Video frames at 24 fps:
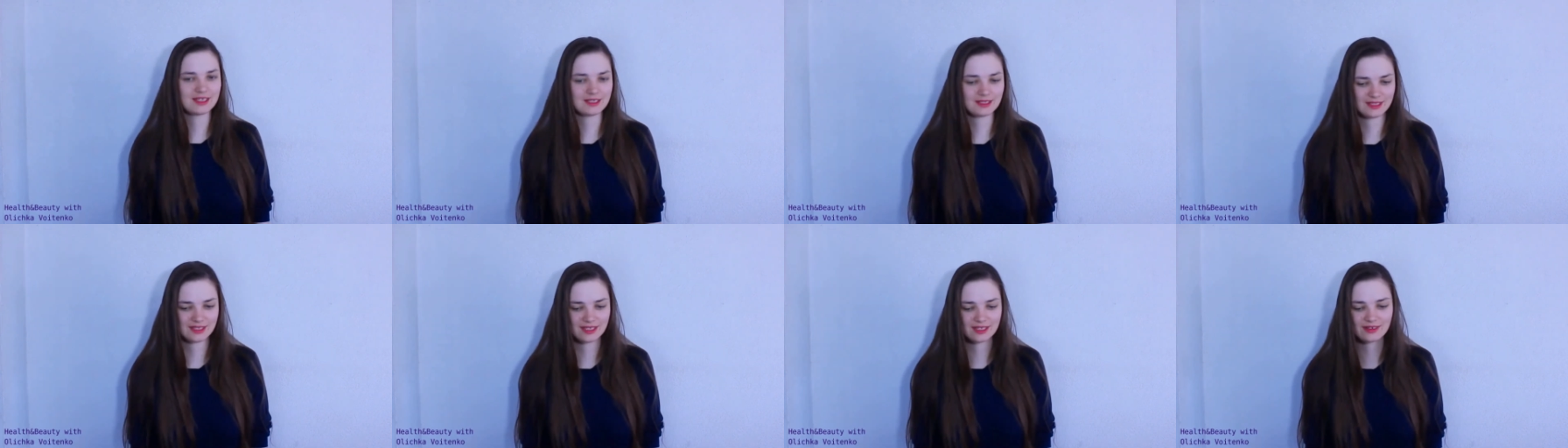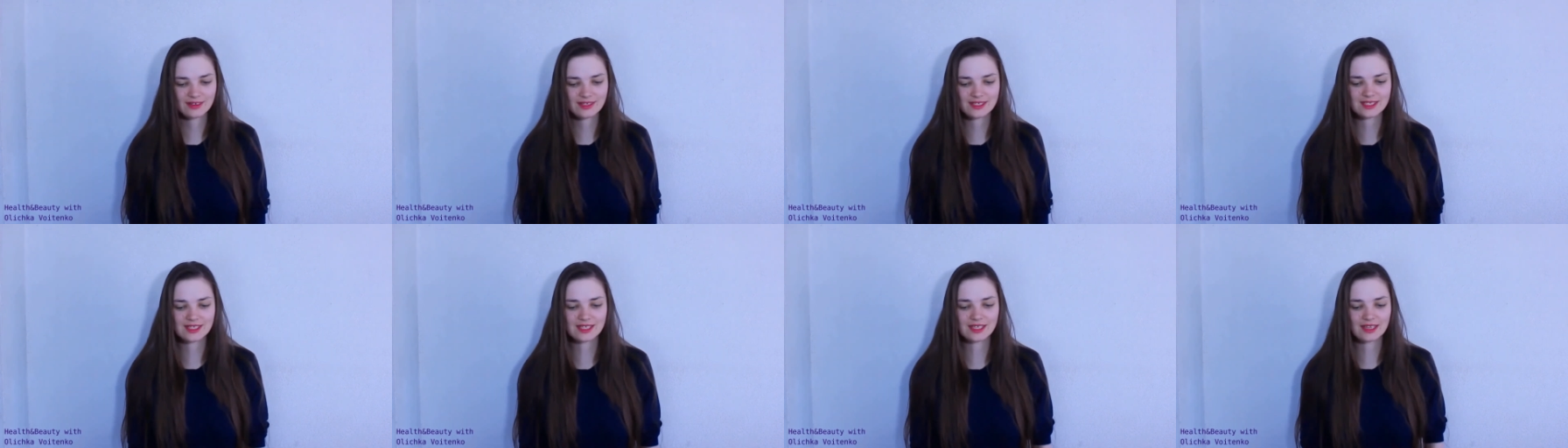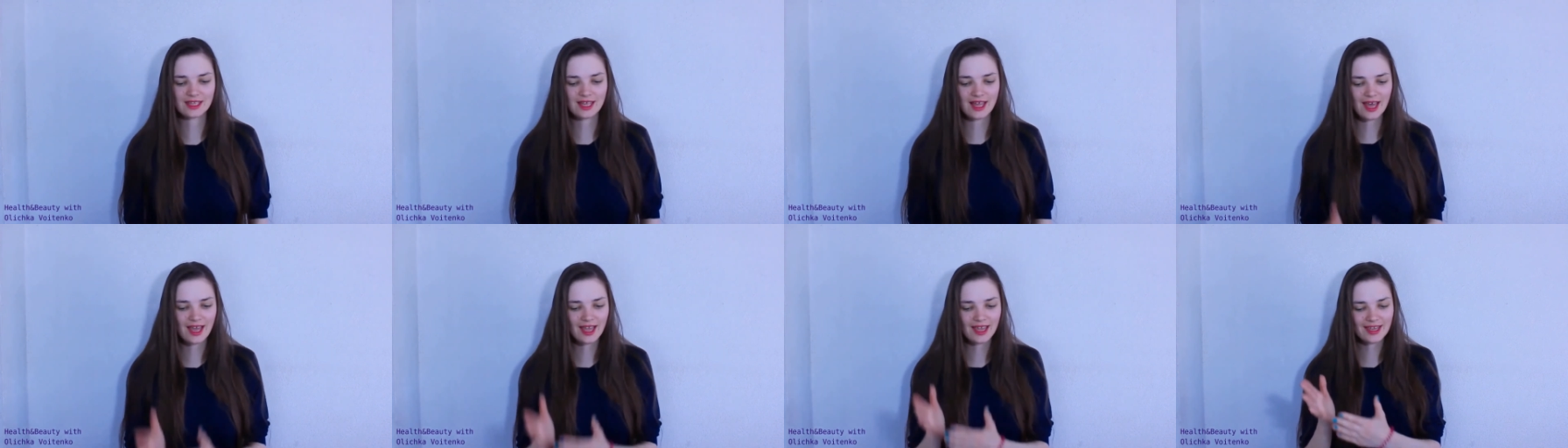And there is a
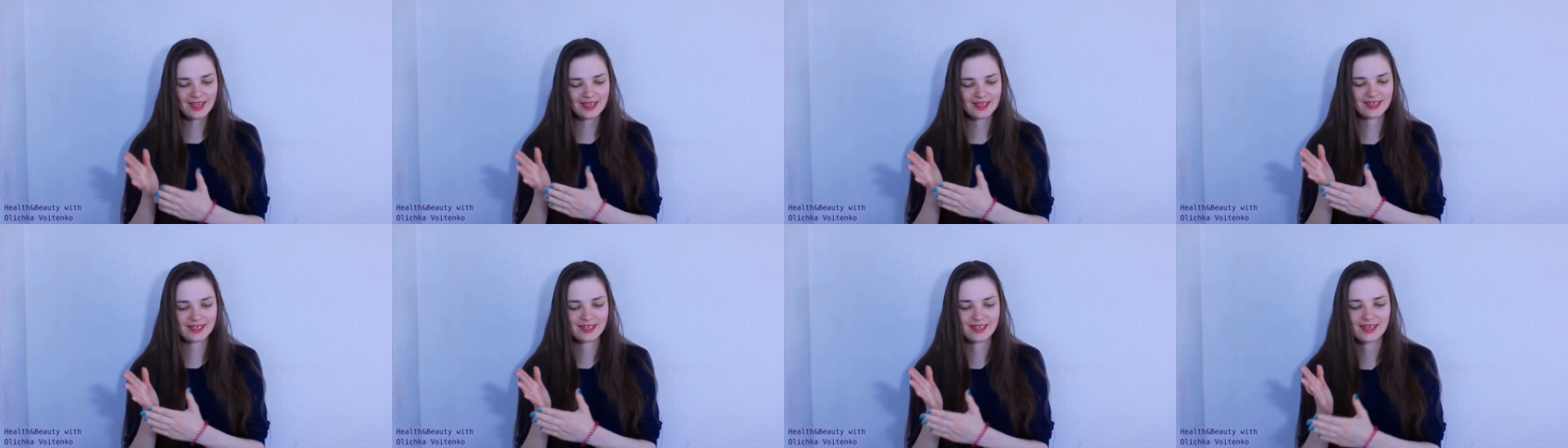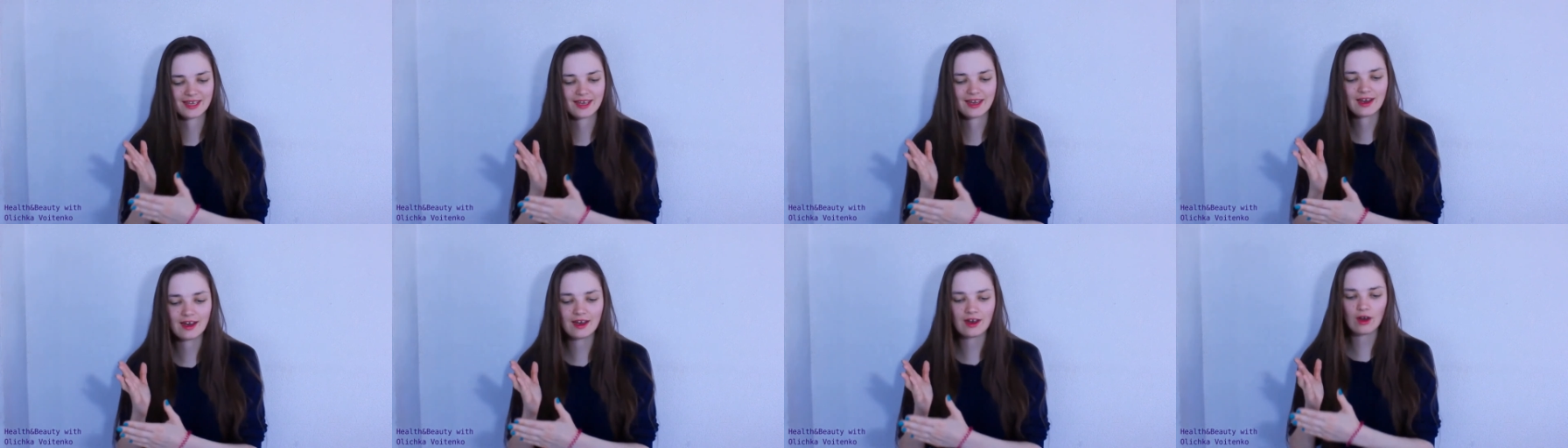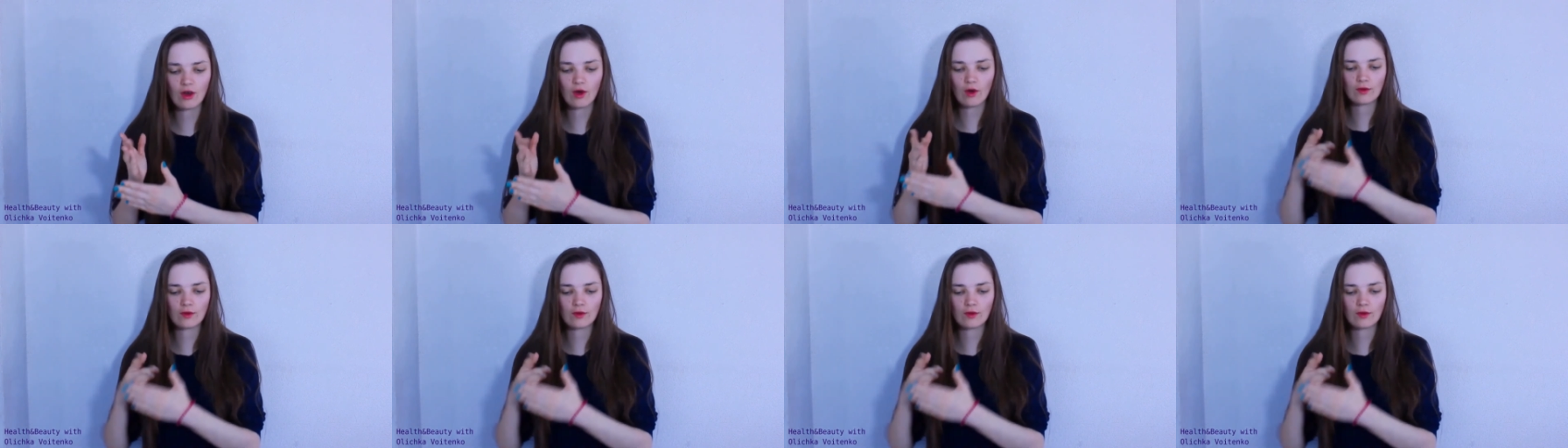line uh,